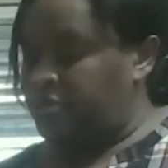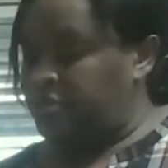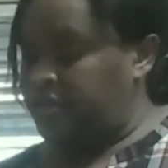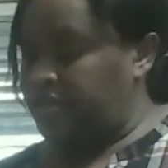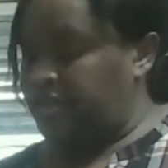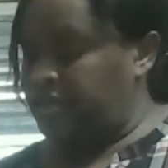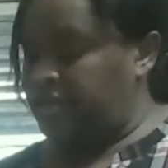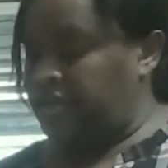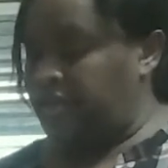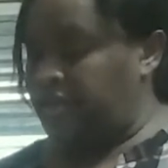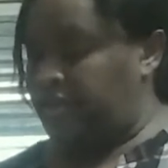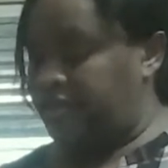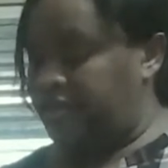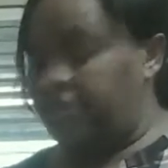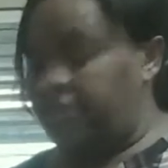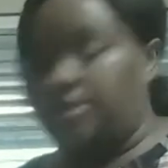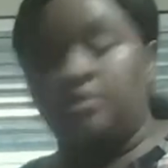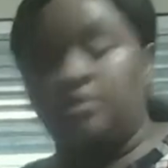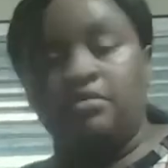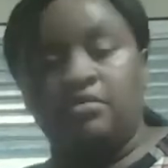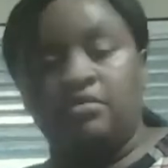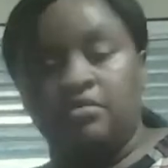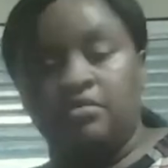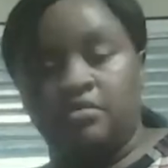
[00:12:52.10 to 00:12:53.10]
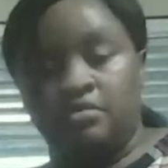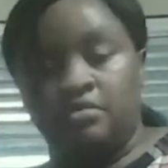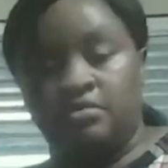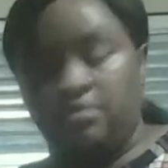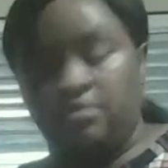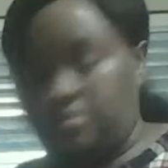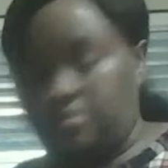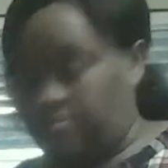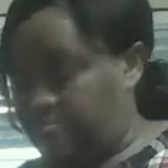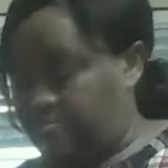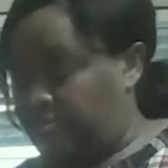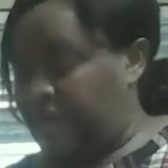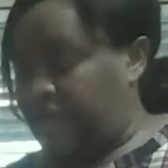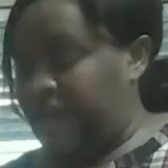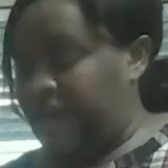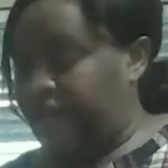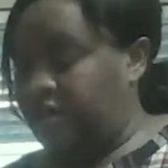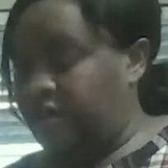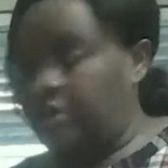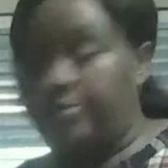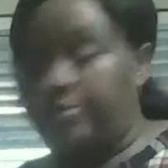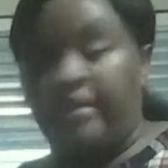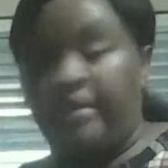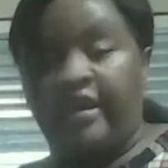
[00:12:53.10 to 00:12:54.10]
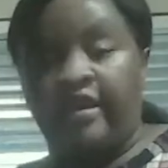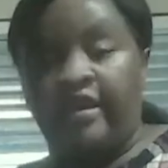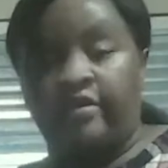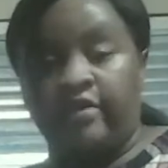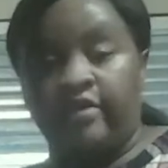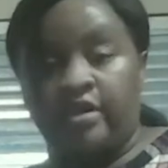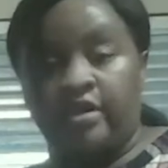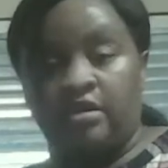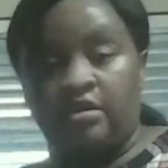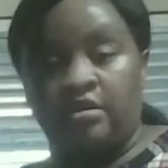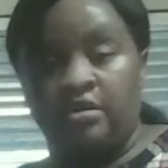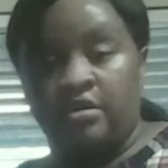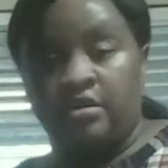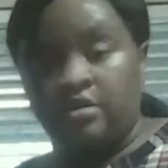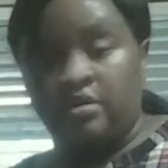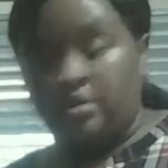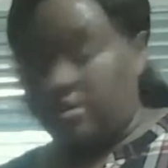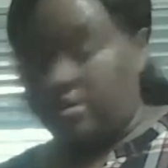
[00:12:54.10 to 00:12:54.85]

What they say, the blacker the berry,